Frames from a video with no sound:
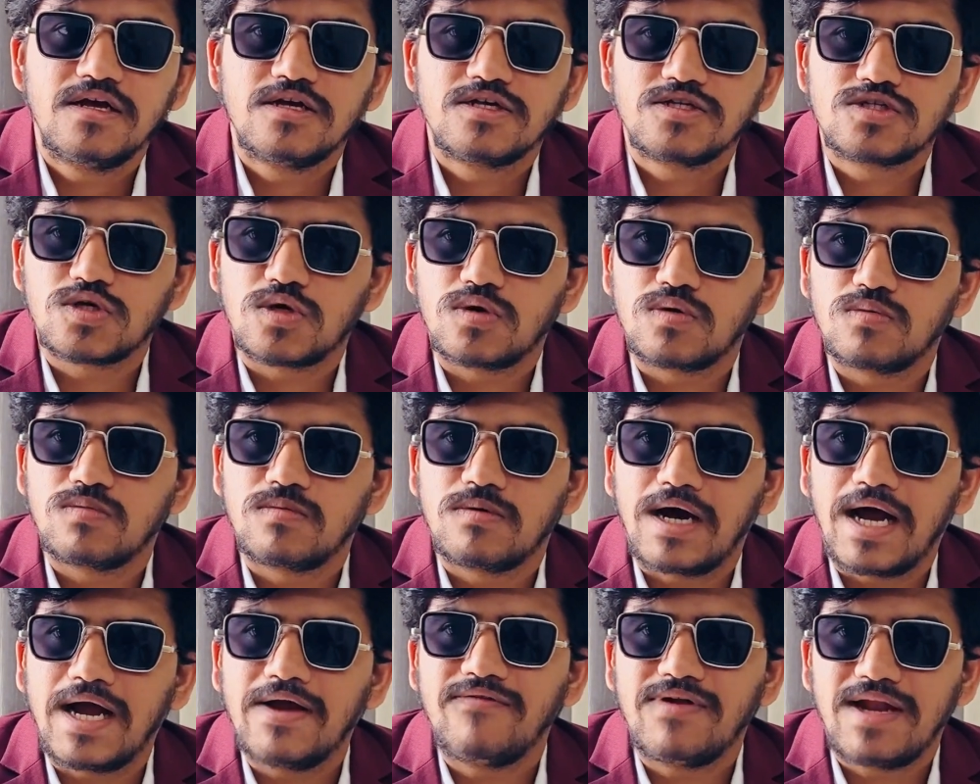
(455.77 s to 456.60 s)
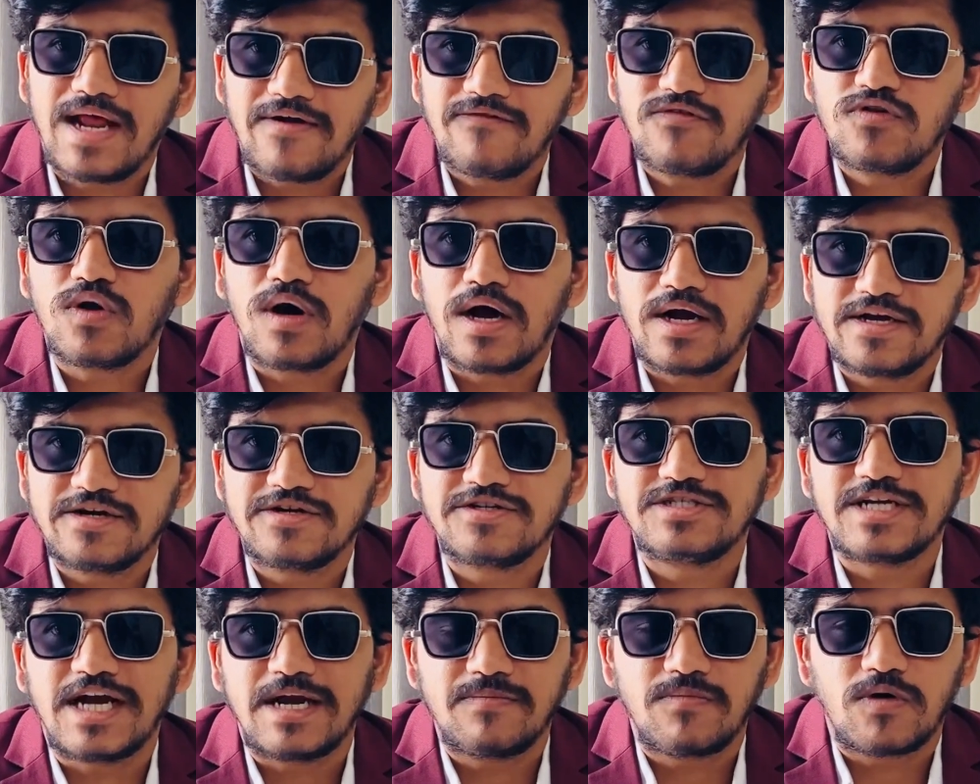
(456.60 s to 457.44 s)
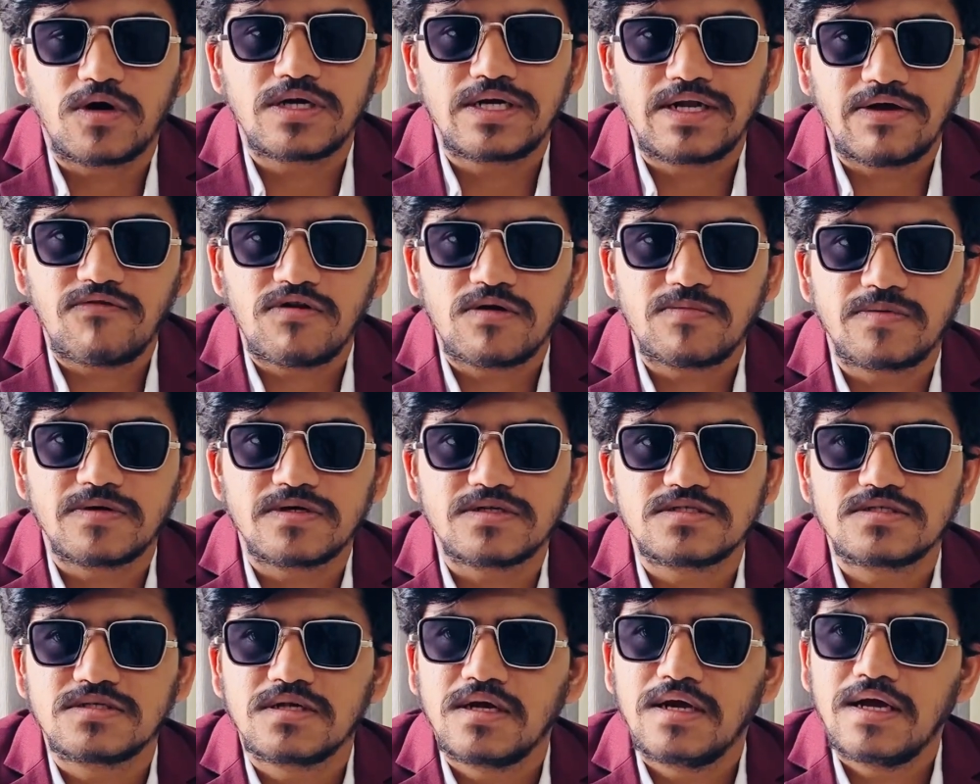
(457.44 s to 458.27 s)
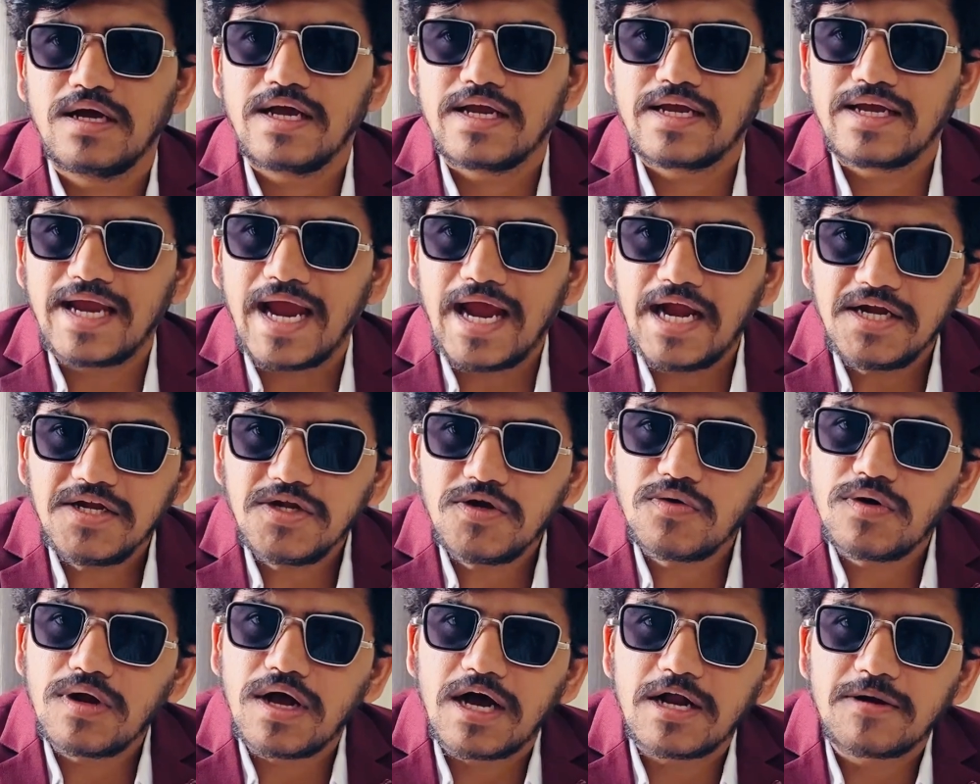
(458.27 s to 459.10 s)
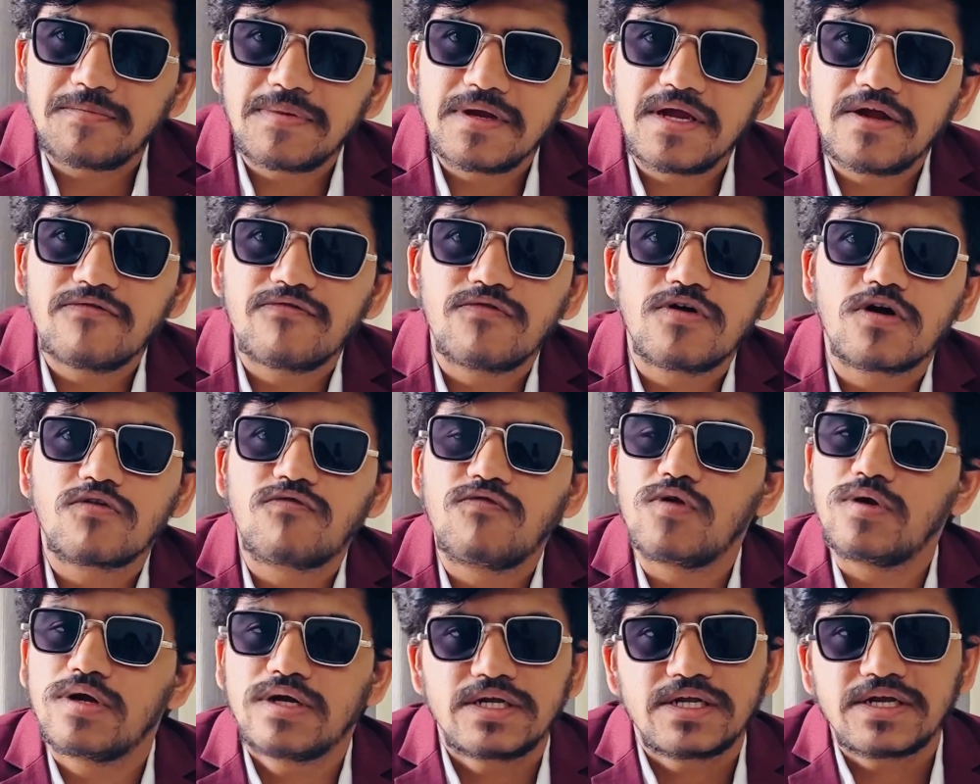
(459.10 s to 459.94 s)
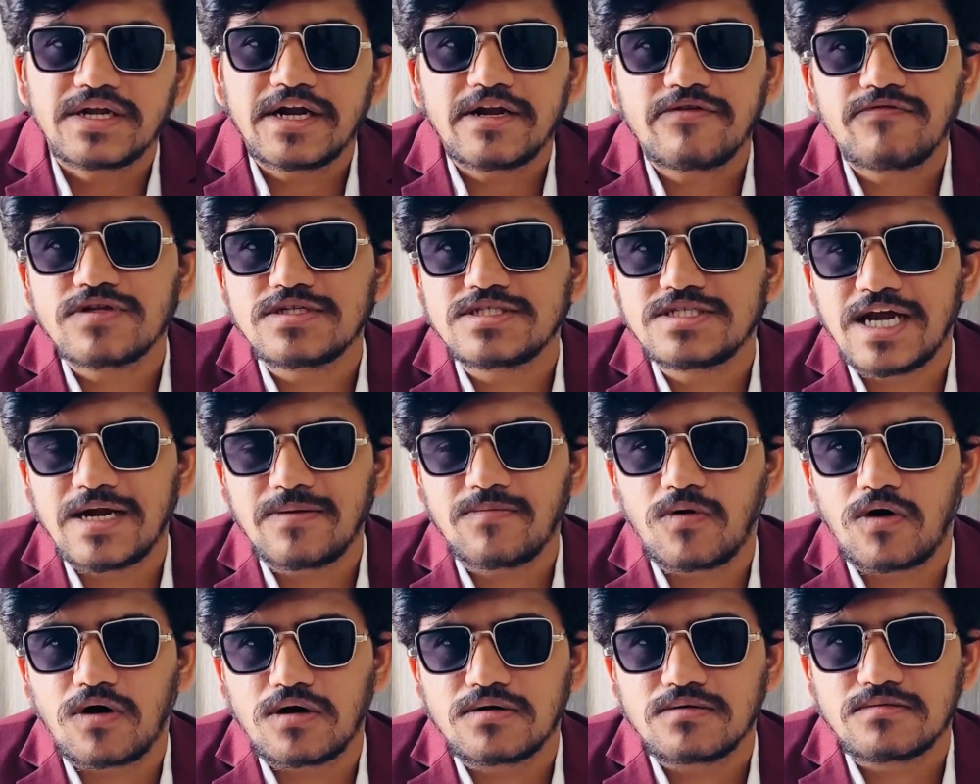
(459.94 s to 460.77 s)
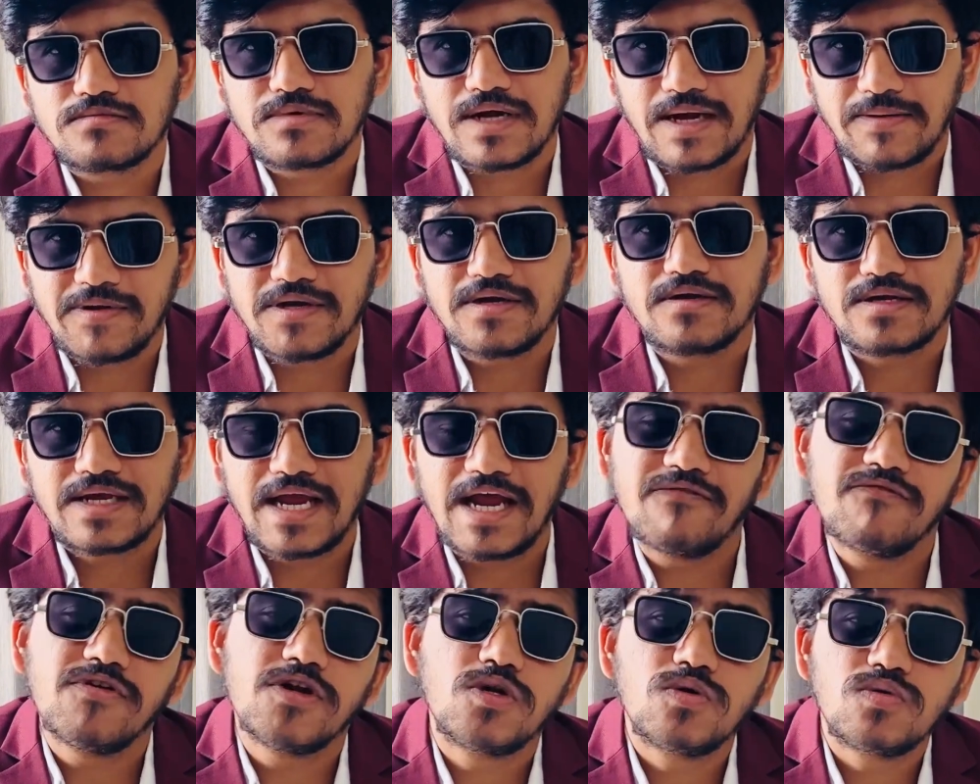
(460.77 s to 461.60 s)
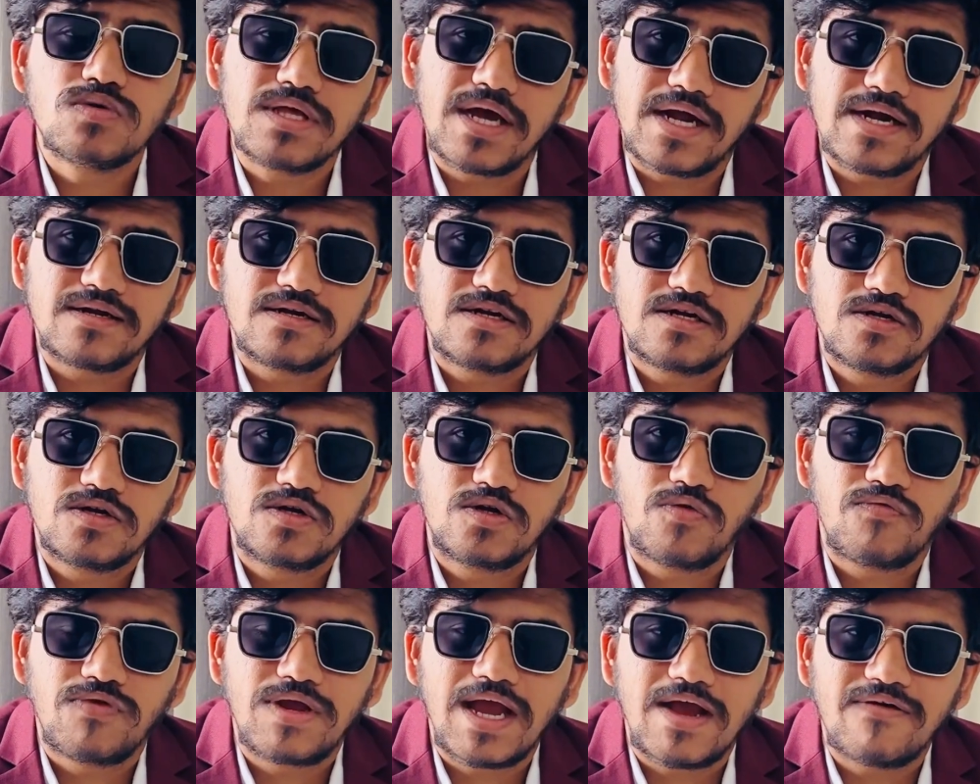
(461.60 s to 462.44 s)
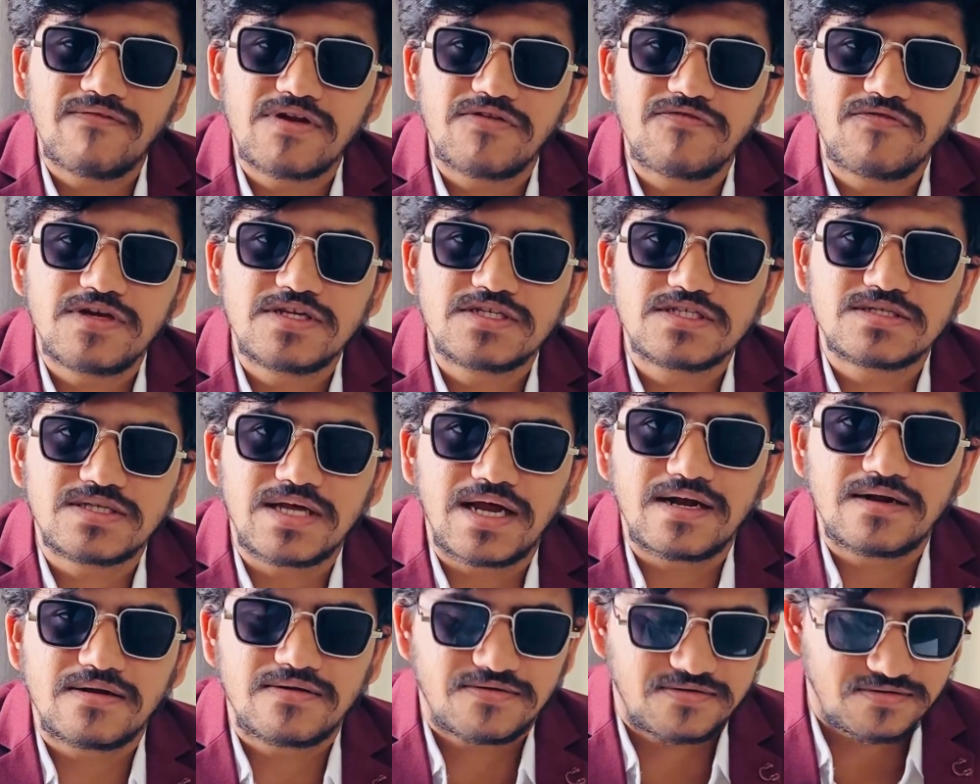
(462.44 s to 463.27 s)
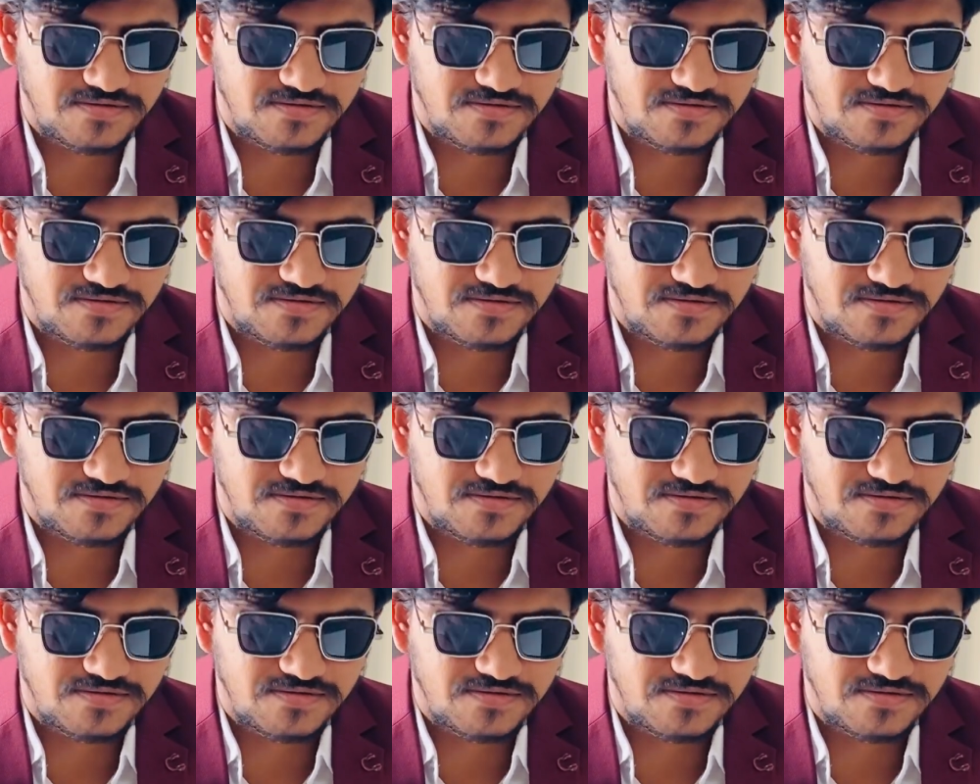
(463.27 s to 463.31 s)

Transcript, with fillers: So I will have to hire chatbot developers. Can your RPA workflow integrate with chatbot? I mean, can we do that? Do we have any feature that?